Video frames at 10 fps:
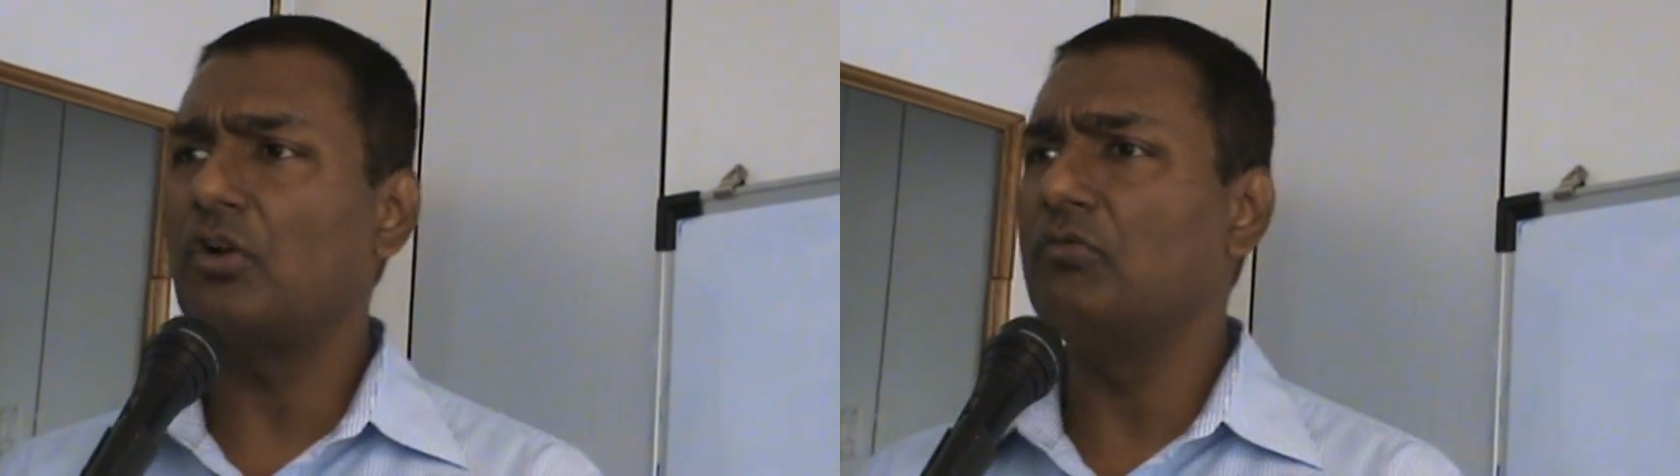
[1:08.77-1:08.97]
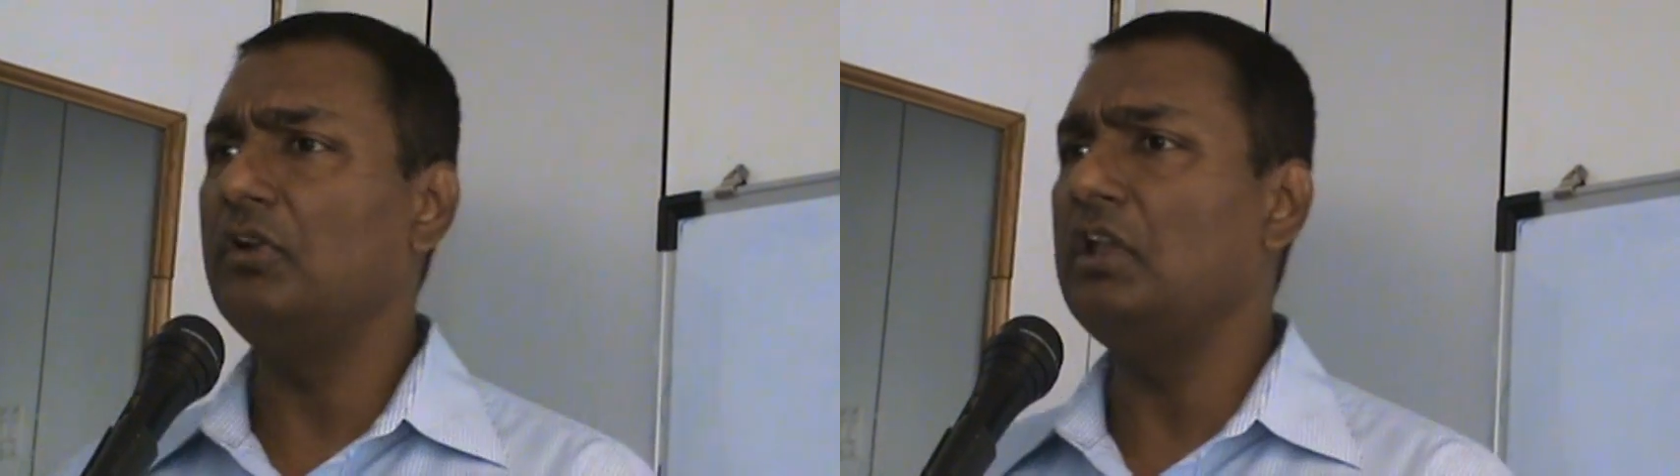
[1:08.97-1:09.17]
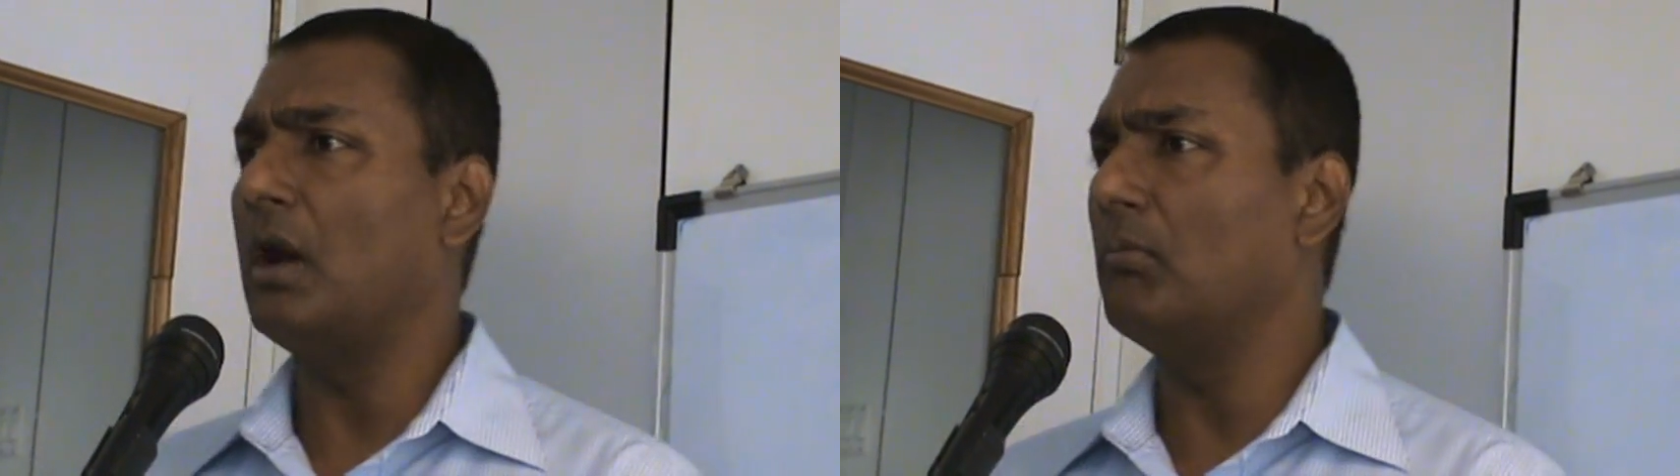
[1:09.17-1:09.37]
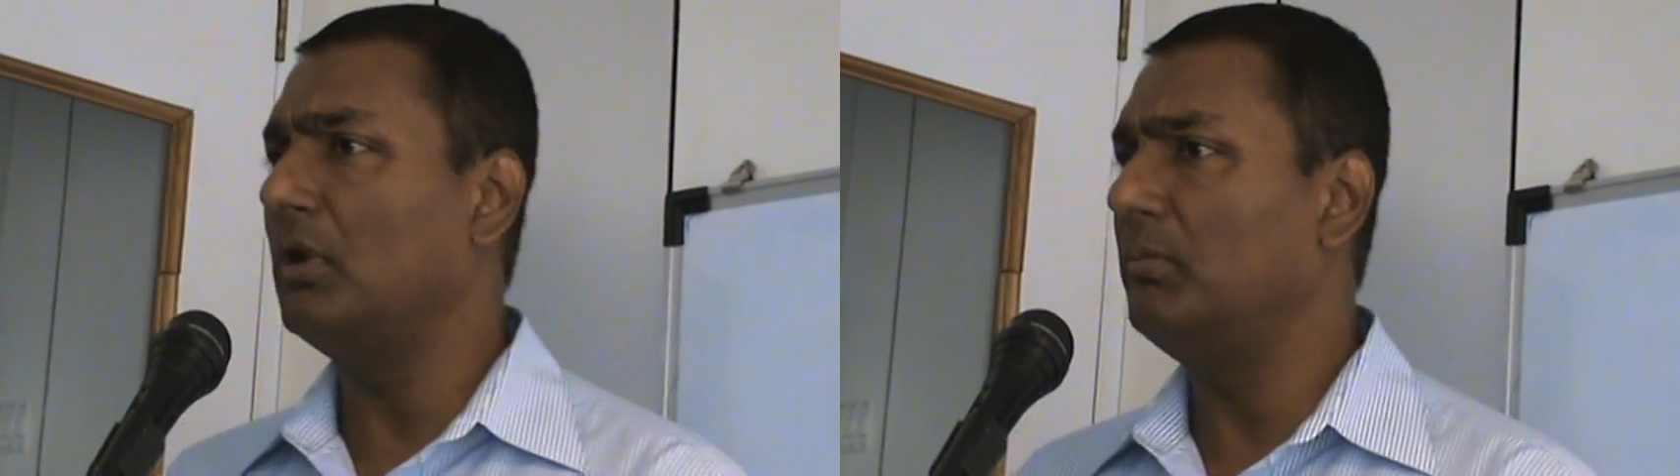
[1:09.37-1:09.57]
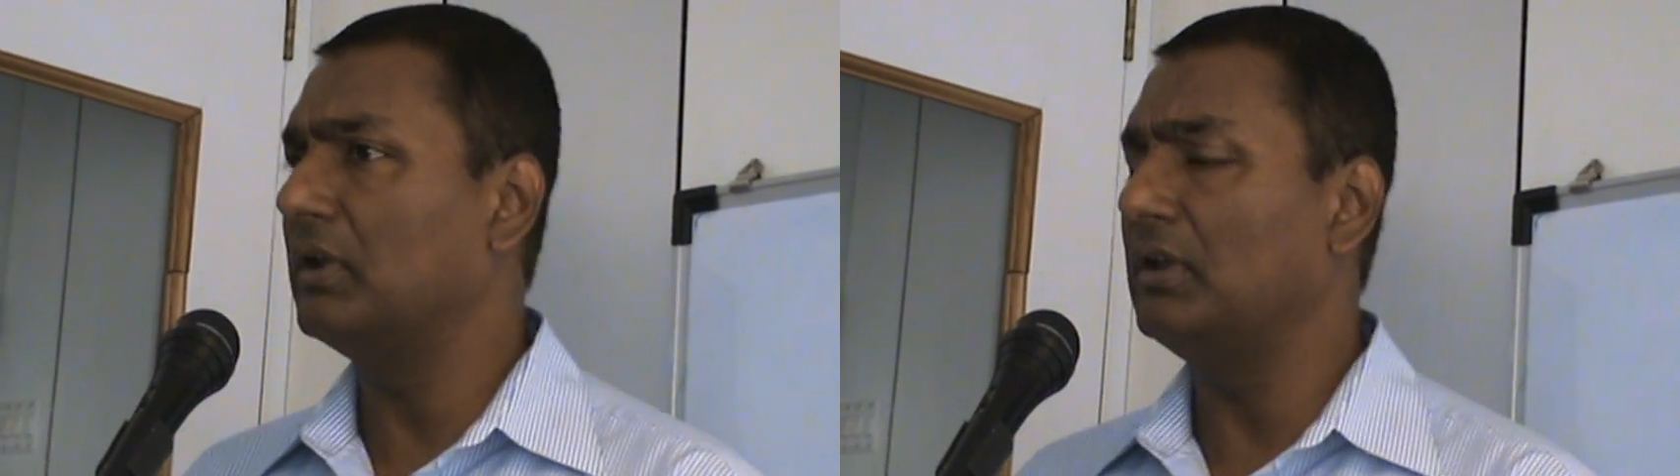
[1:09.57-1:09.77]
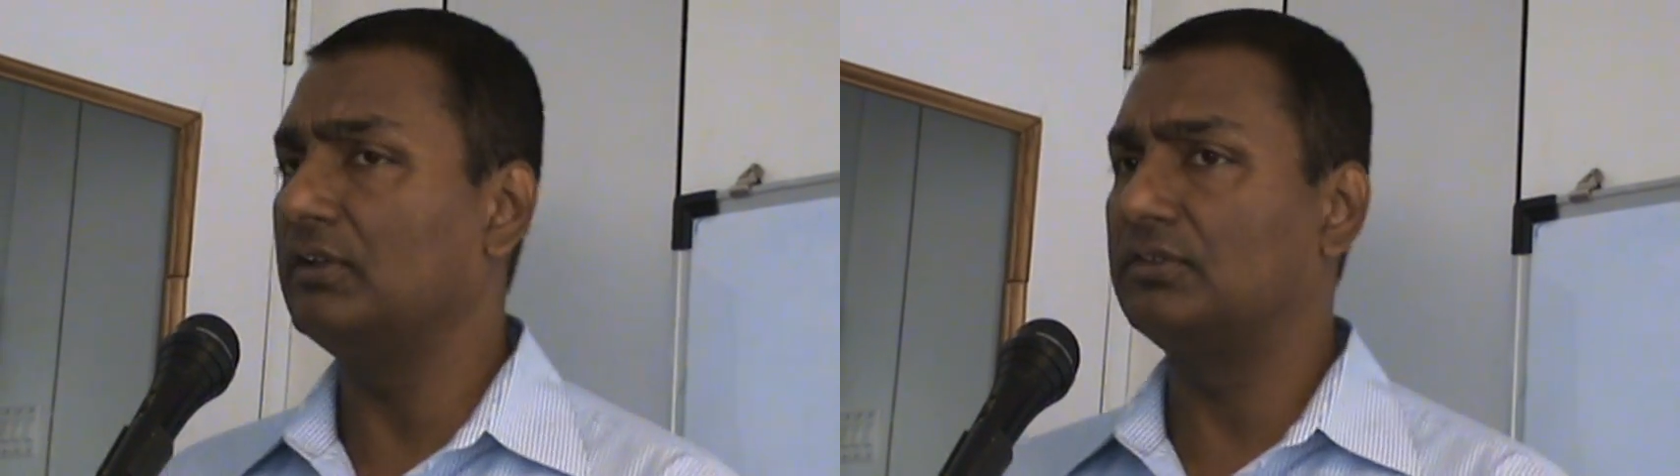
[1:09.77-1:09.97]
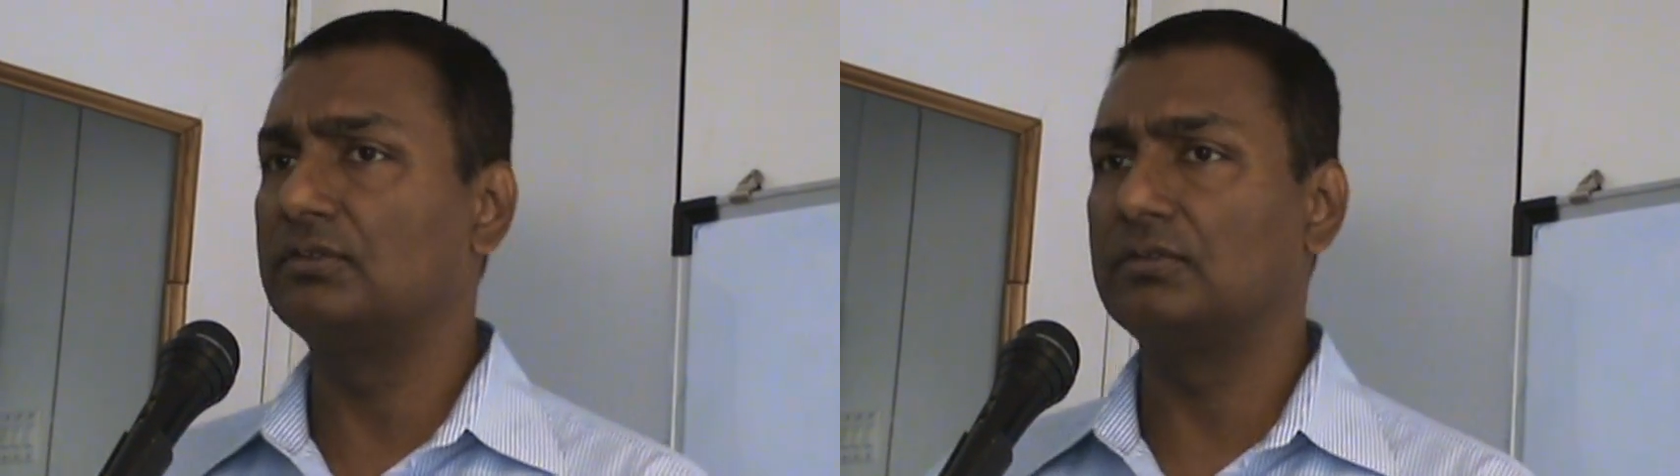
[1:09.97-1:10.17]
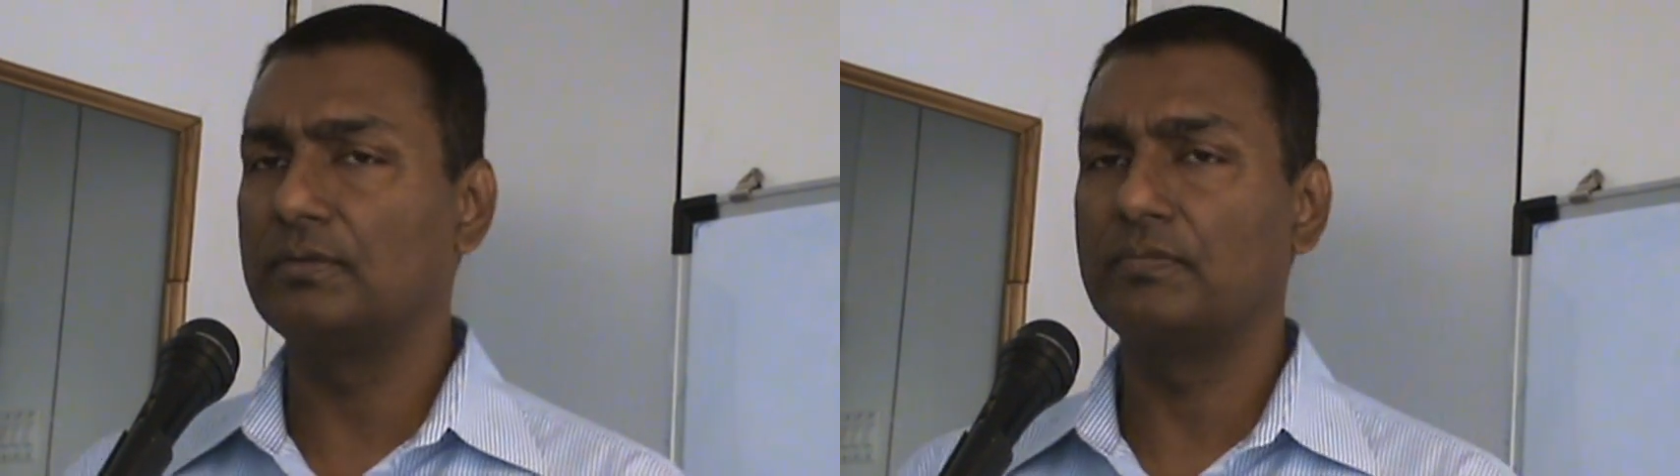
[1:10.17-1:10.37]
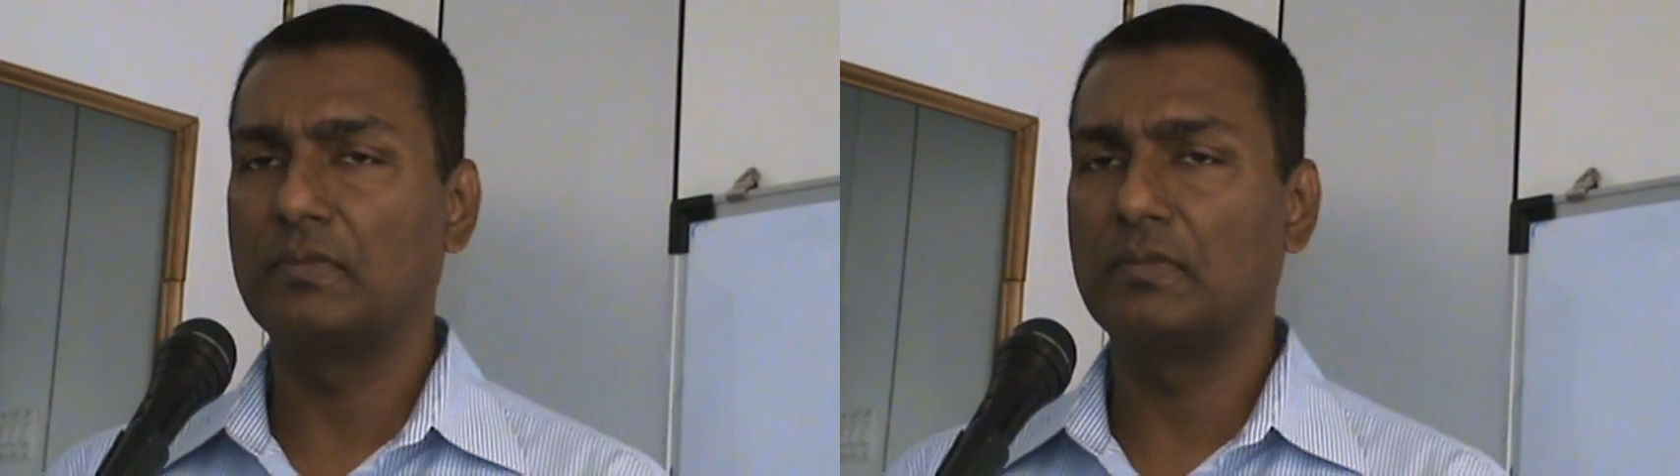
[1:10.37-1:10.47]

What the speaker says: from very humble beginnings.